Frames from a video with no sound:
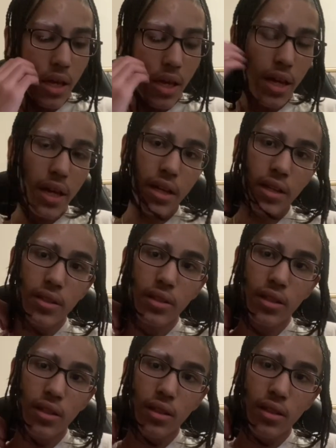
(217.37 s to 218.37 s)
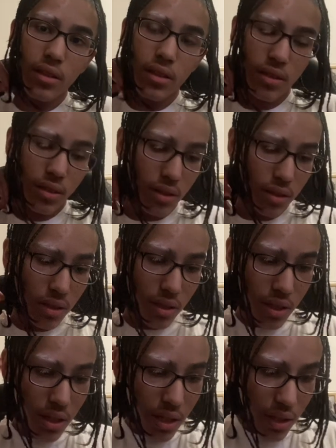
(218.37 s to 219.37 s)
And
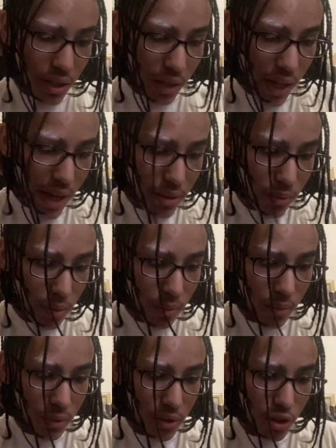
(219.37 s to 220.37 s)
the last one,